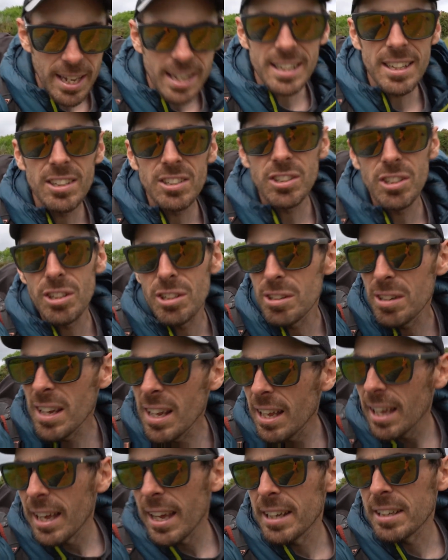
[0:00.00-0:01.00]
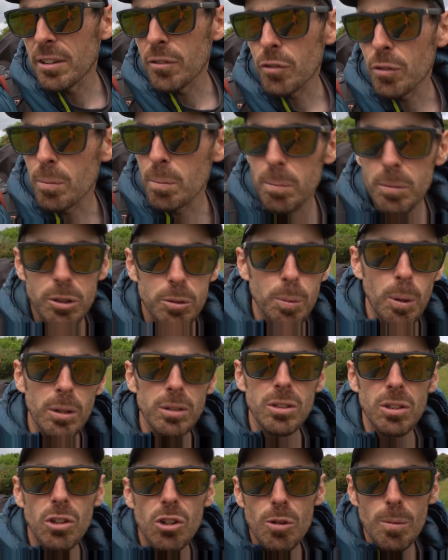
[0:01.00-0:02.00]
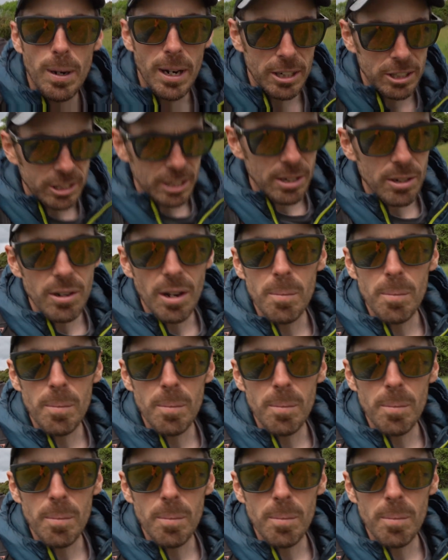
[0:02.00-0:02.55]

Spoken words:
into a different spot to normal actually,